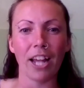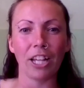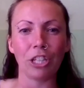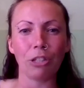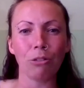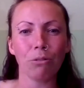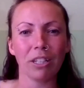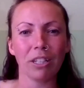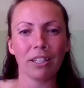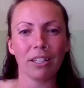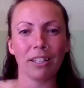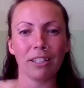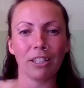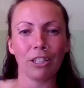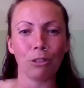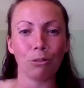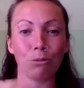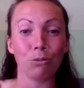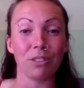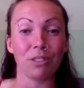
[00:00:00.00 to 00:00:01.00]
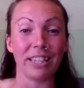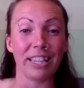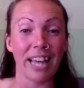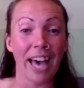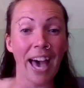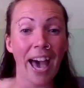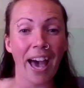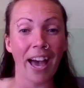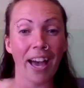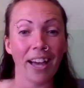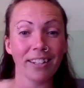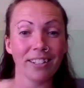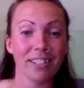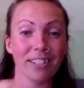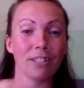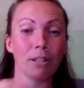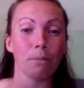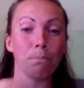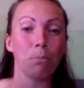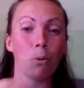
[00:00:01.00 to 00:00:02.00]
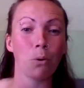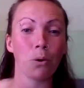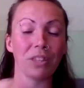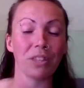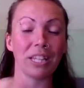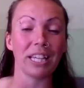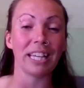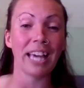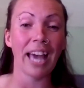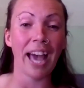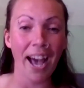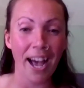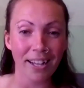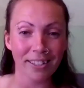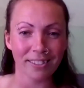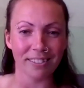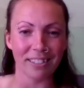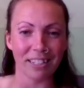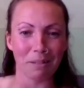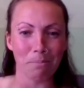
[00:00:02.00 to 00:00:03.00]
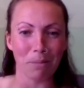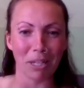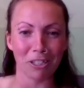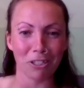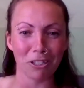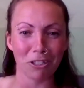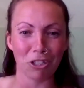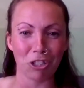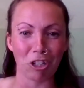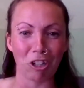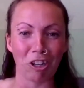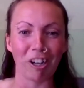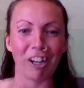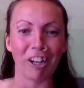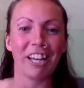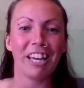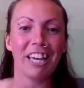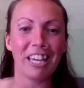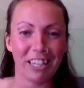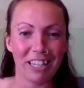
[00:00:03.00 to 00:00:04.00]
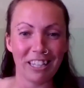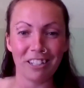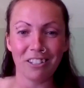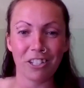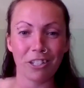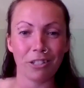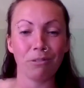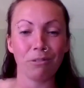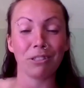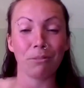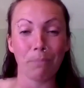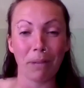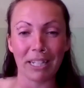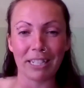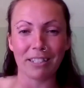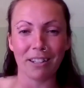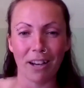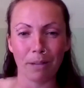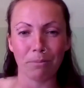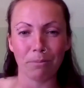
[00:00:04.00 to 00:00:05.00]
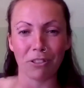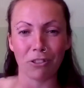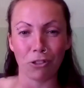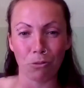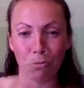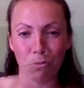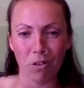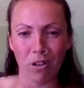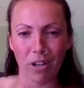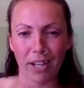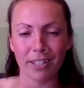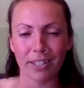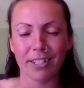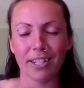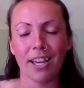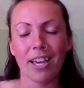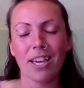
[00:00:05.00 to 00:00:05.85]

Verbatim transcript: And you can use that to pour the casting mixture into as many times as you want.